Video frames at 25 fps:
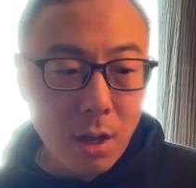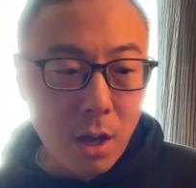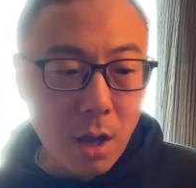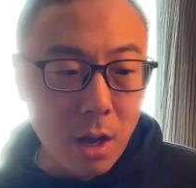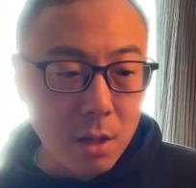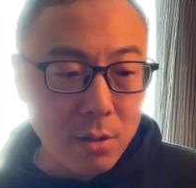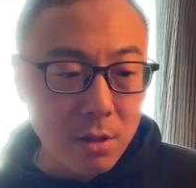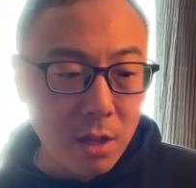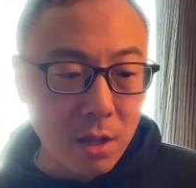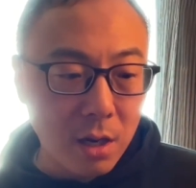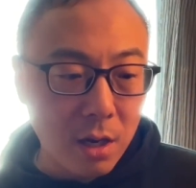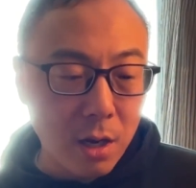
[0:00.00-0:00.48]

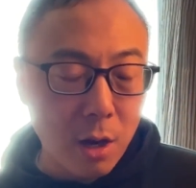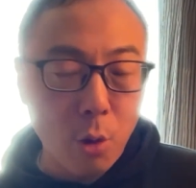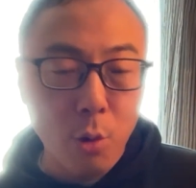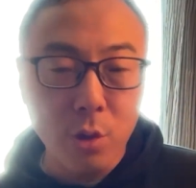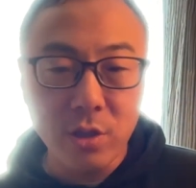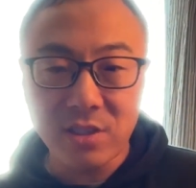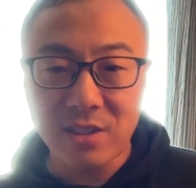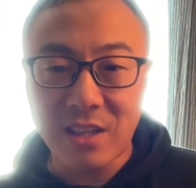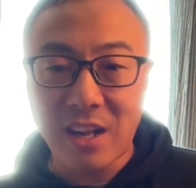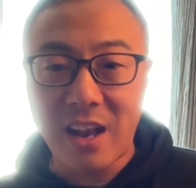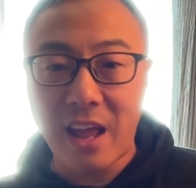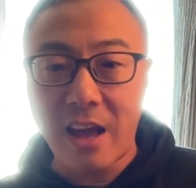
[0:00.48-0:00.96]
At the
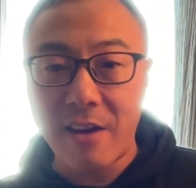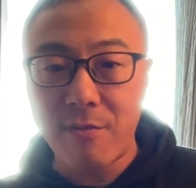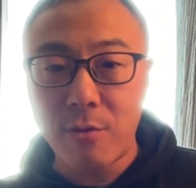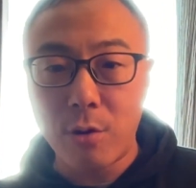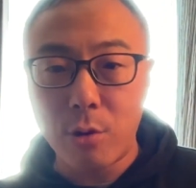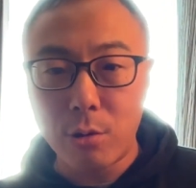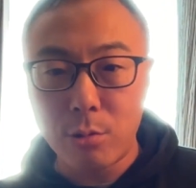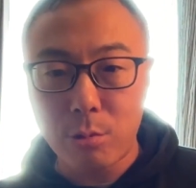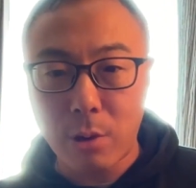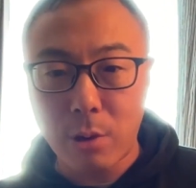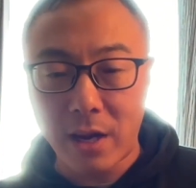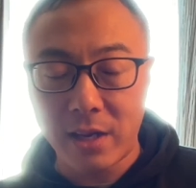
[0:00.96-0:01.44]
lowest
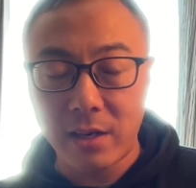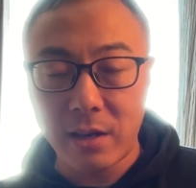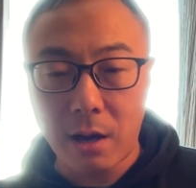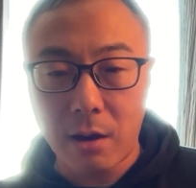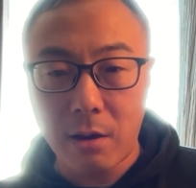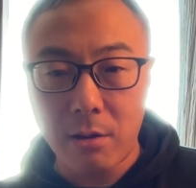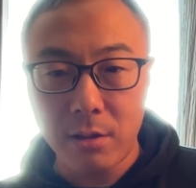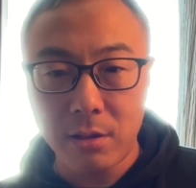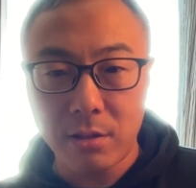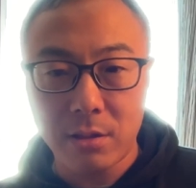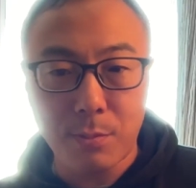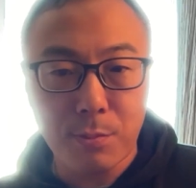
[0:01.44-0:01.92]
level right
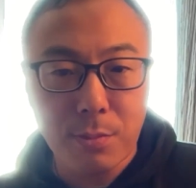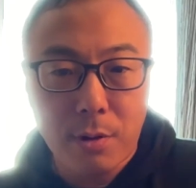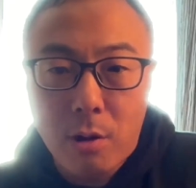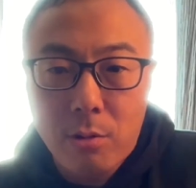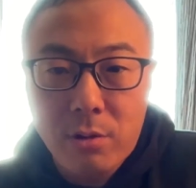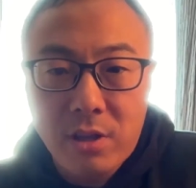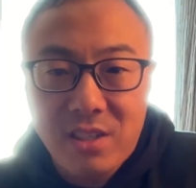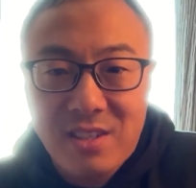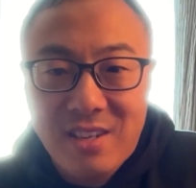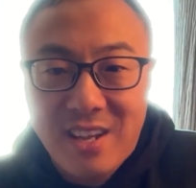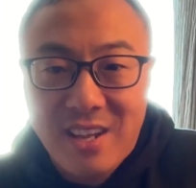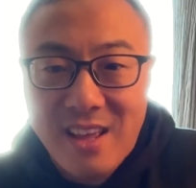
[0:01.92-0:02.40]
now, it's
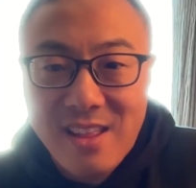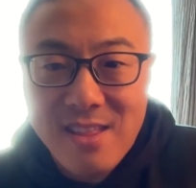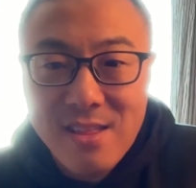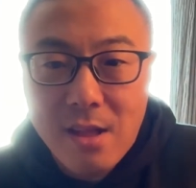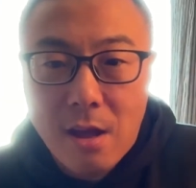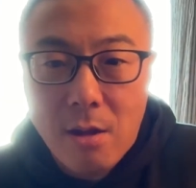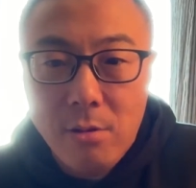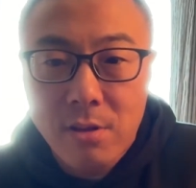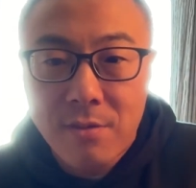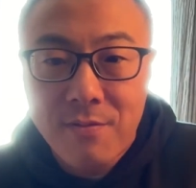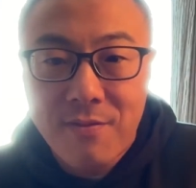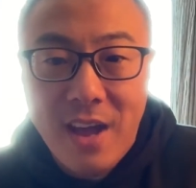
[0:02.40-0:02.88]
only
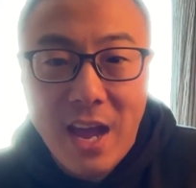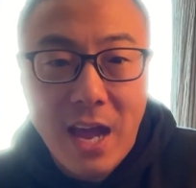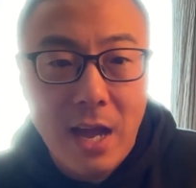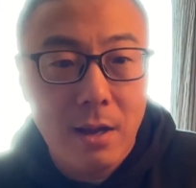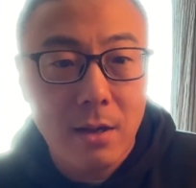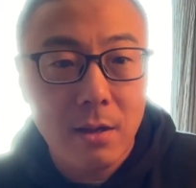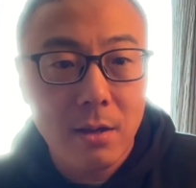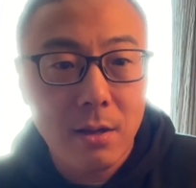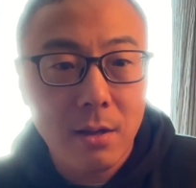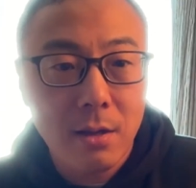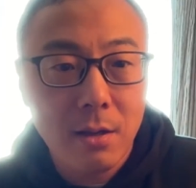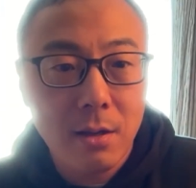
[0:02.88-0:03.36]
10,000 VAT,
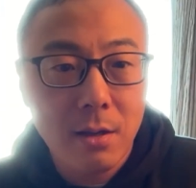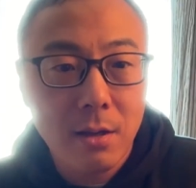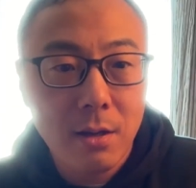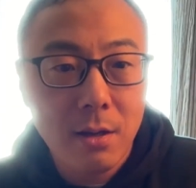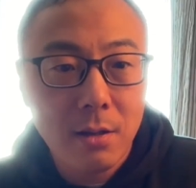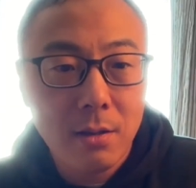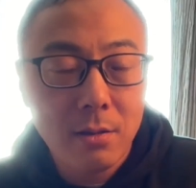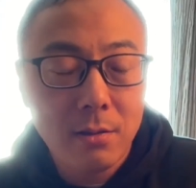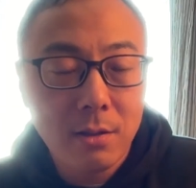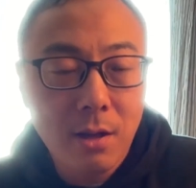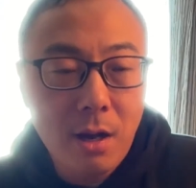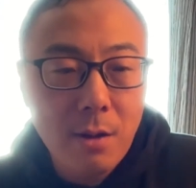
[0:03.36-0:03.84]

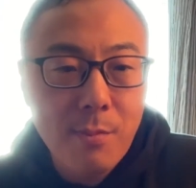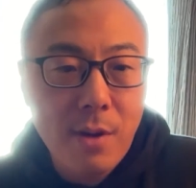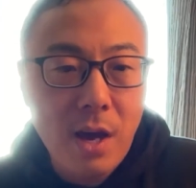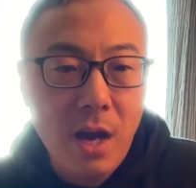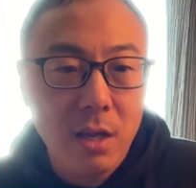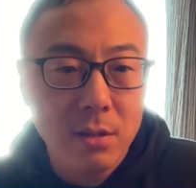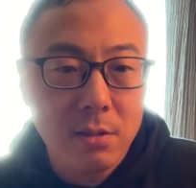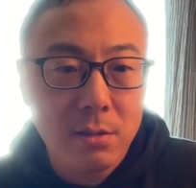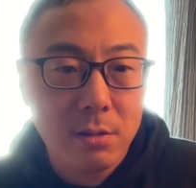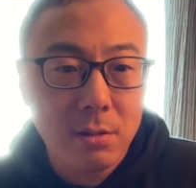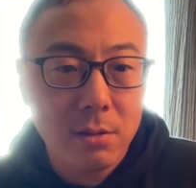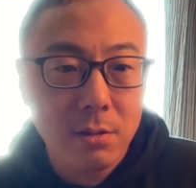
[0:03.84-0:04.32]
not
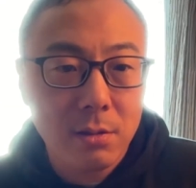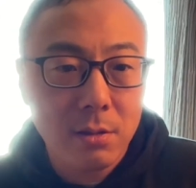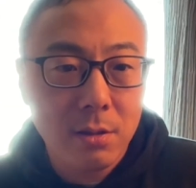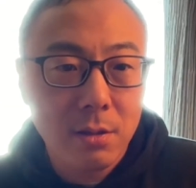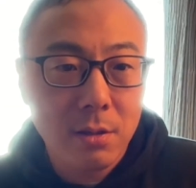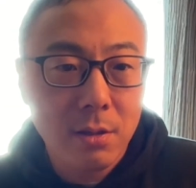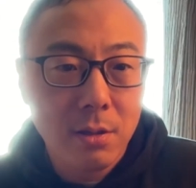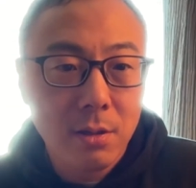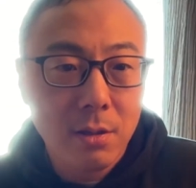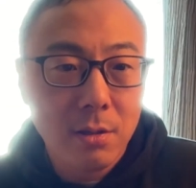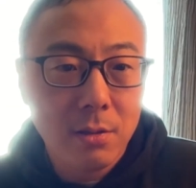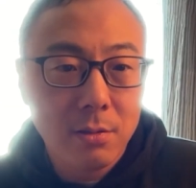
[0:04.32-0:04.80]
much.
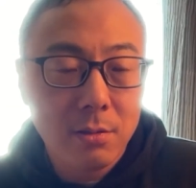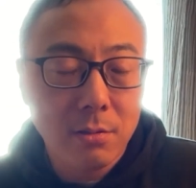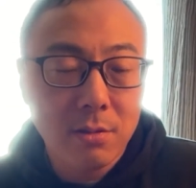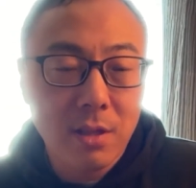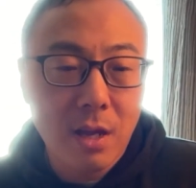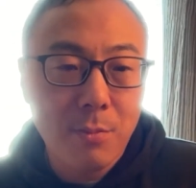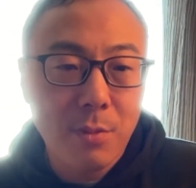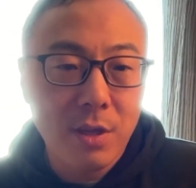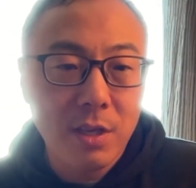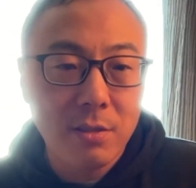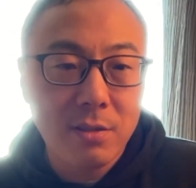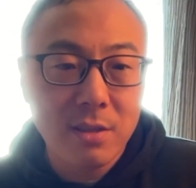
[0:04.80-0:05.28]
So
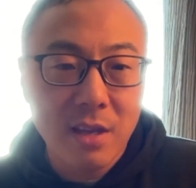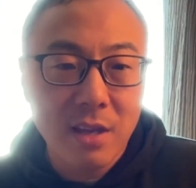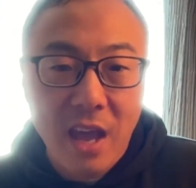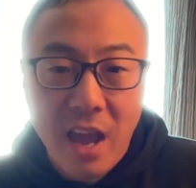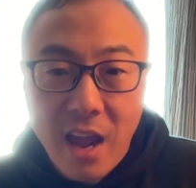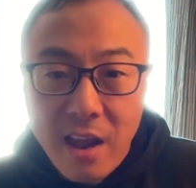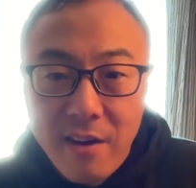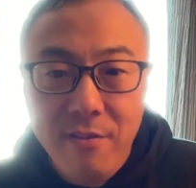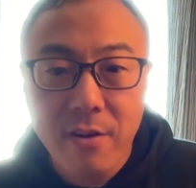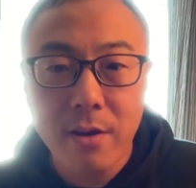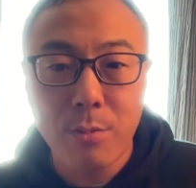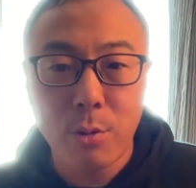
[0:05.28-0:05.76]
that means
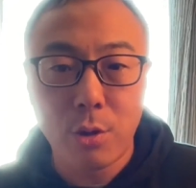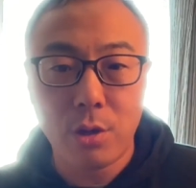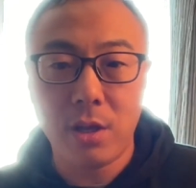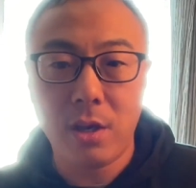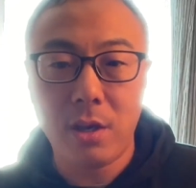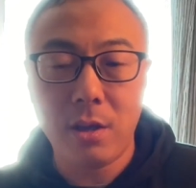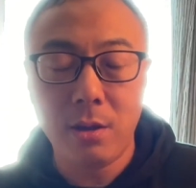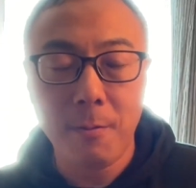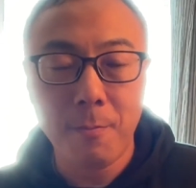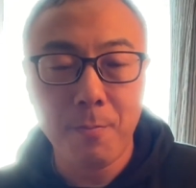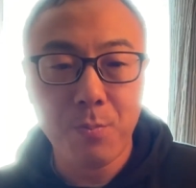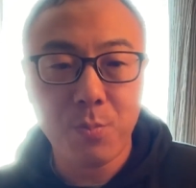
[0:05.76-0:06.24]

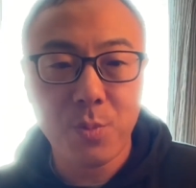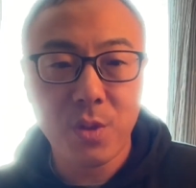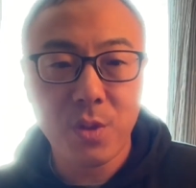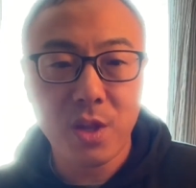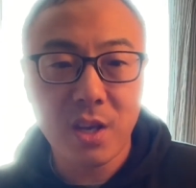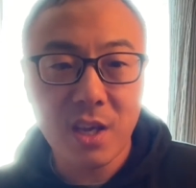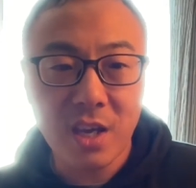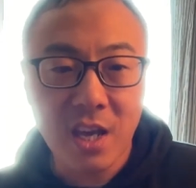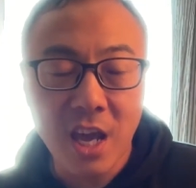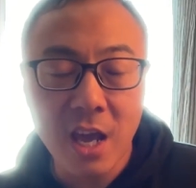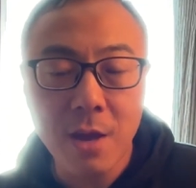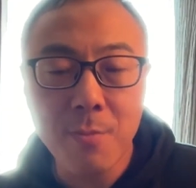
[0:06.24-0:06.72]
everybody
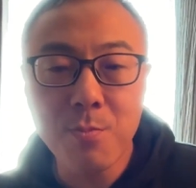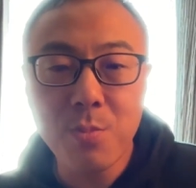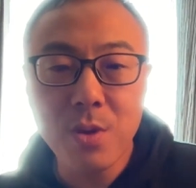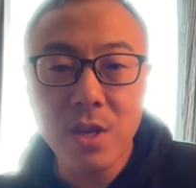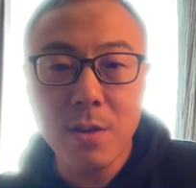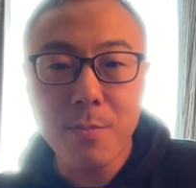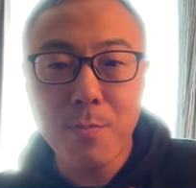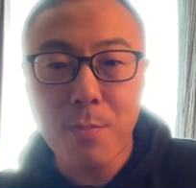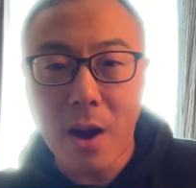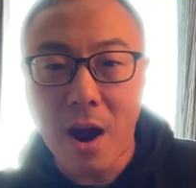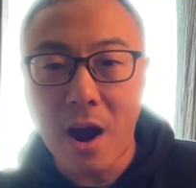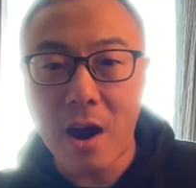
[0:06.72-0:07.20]
can
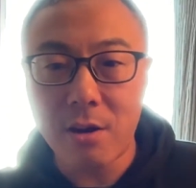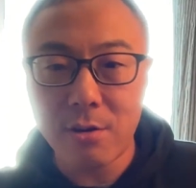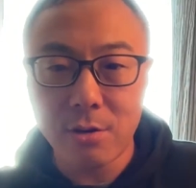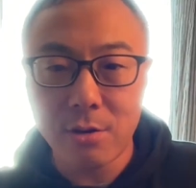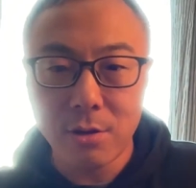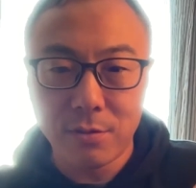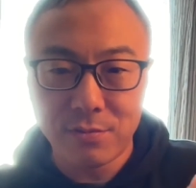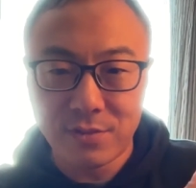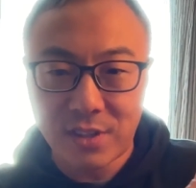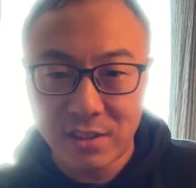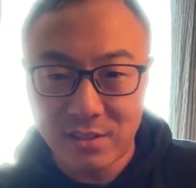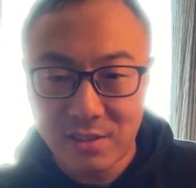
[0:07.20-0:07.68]
be part
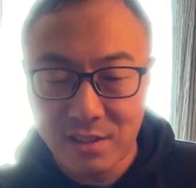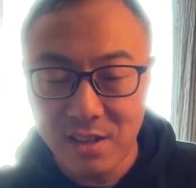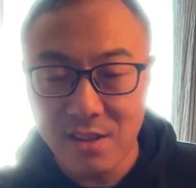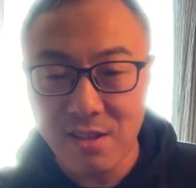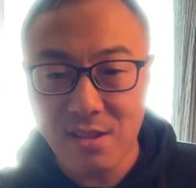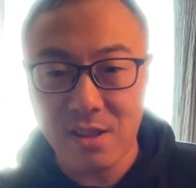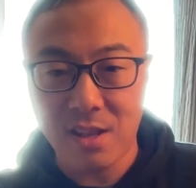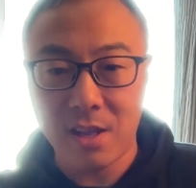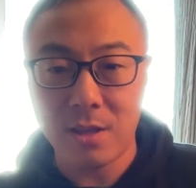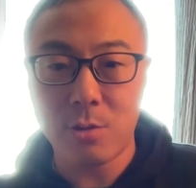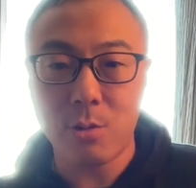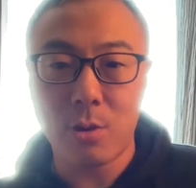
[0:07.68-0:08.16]
of the
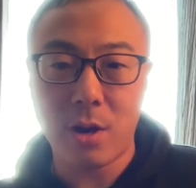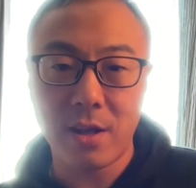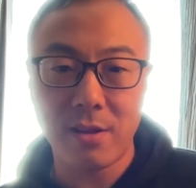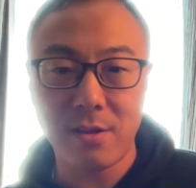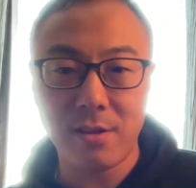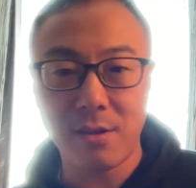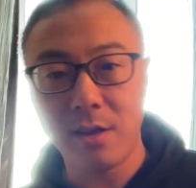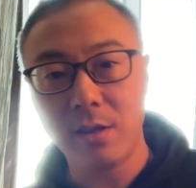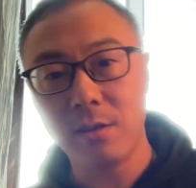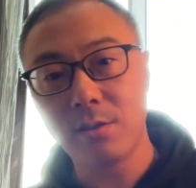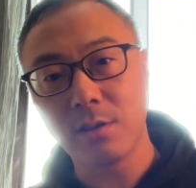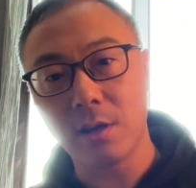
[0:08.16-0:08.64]

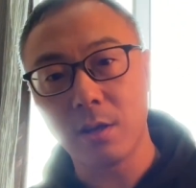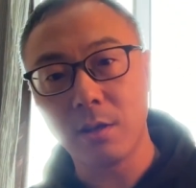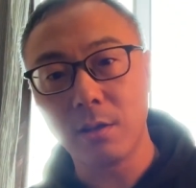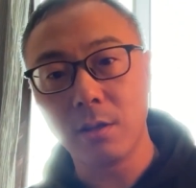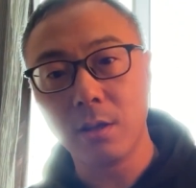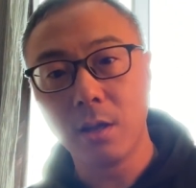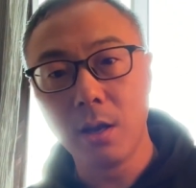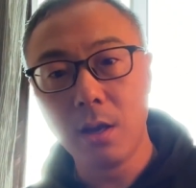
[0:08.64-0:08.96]
decentralization